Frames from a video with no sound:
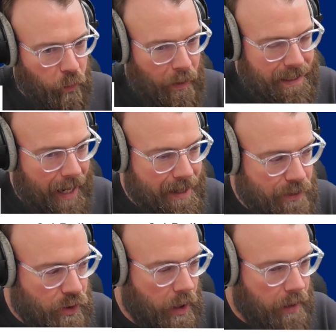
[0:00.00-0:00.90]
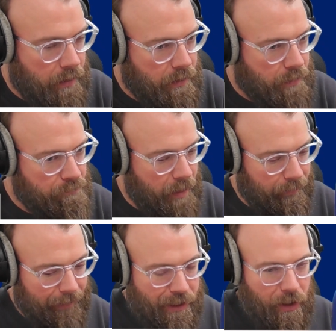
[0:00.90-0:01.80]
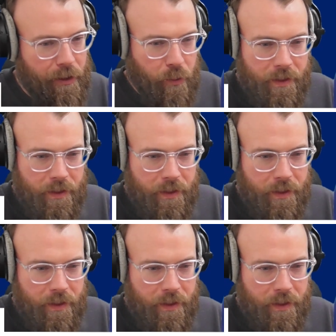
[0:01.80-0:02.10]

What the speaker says: weekend chunks, monthly chunks?